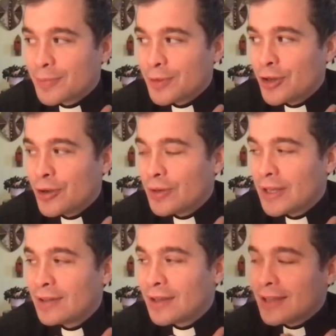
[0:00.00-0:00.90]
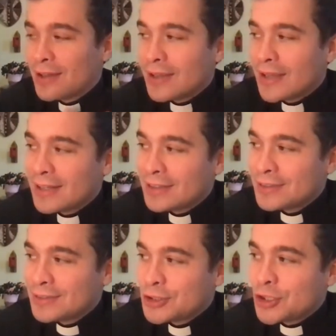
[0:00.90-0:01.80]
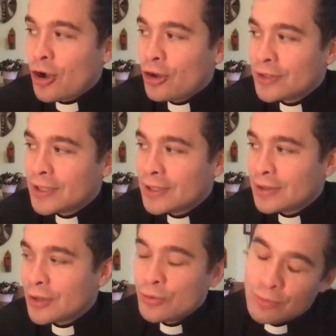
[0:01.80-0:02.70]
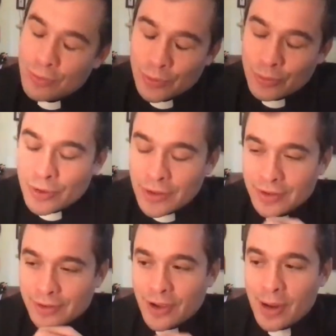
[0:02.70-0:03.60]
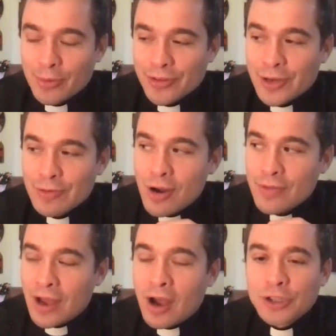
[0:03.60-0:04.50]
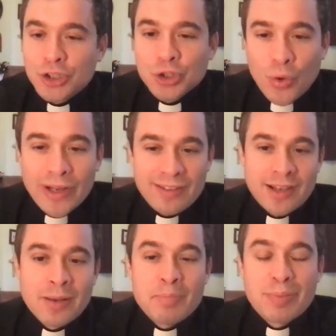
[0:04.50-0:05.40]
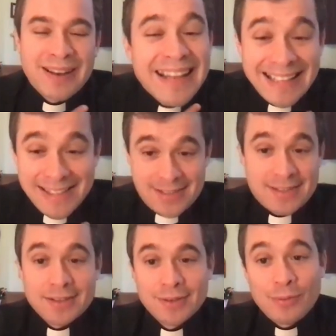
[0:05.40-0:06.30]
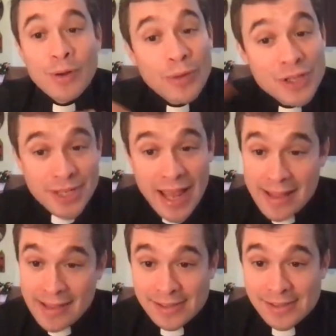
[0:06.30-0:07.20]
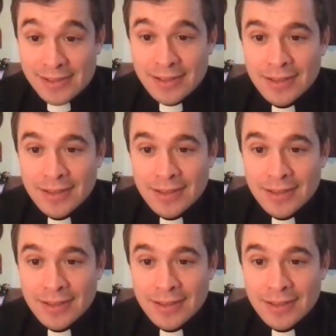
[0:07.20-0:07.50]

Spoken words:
you know, in John, who was one of the disciples, he wrote that our joy is complete when we share this.